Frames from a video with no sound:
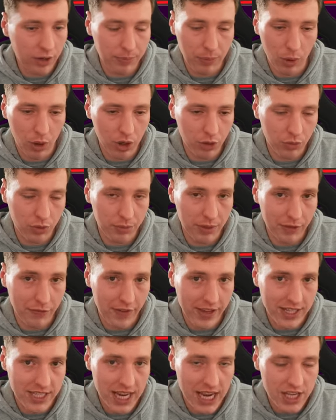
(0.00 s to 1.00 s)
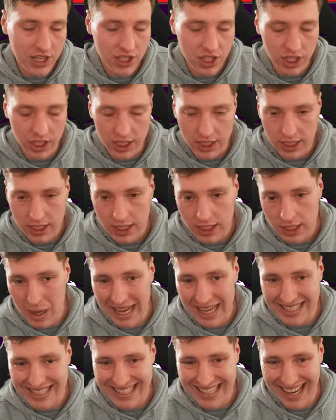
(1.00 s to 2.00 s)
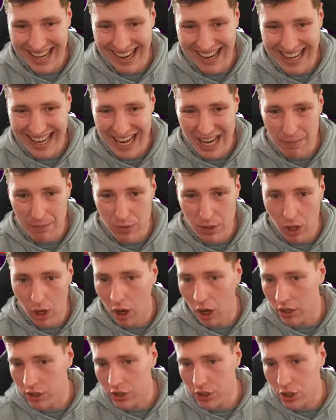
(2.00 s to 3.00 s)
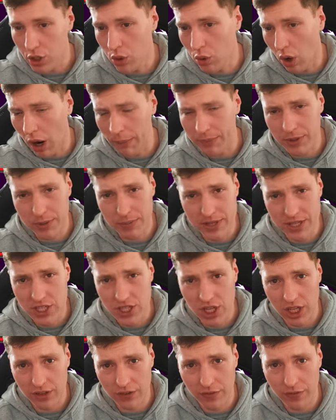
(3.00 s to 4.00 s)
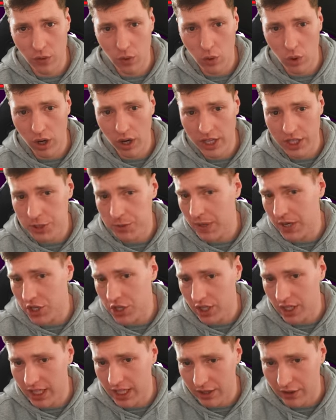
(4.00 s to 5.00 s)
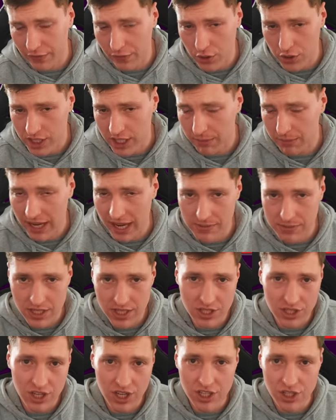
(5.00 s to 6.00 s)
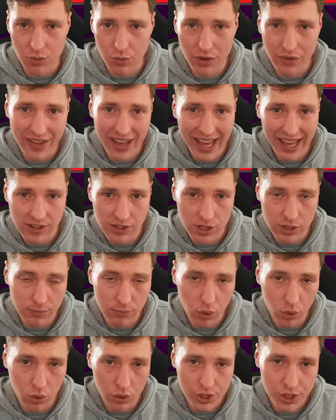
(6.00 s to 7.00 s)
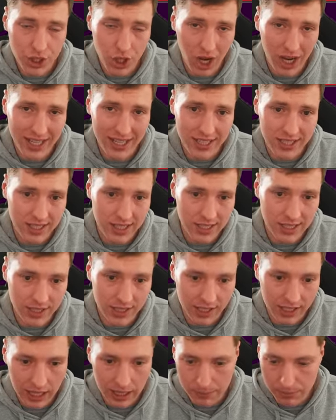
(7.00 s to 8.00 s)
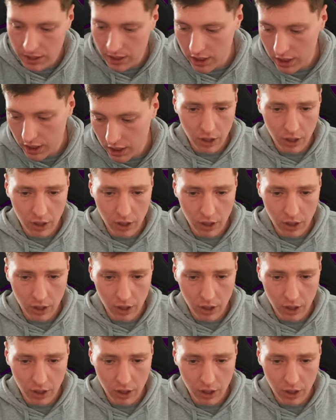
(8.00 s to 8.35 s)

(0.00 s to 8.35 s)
A point would be fantastic, but I am not too optimistic for especially the first couple games of the season without some more signings into the club.